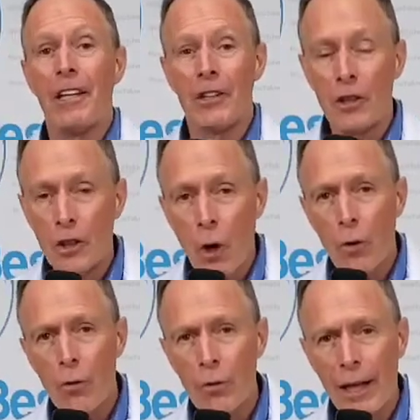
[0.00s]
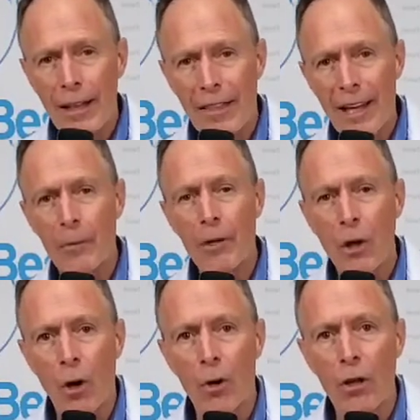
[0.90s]
you go through that thing we
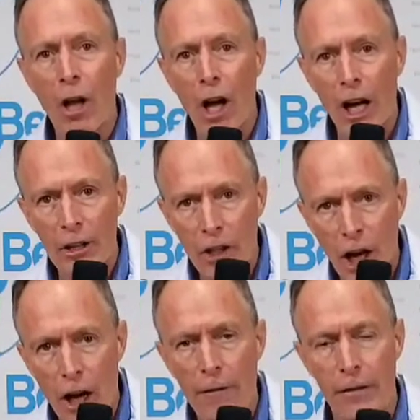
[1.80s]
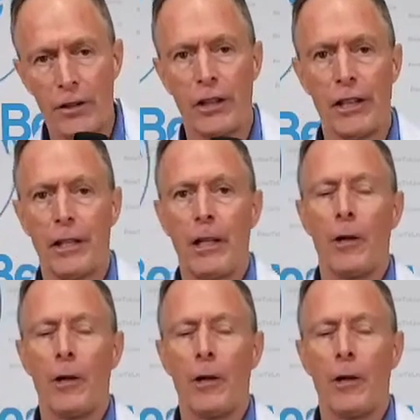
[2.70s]
call autophagy,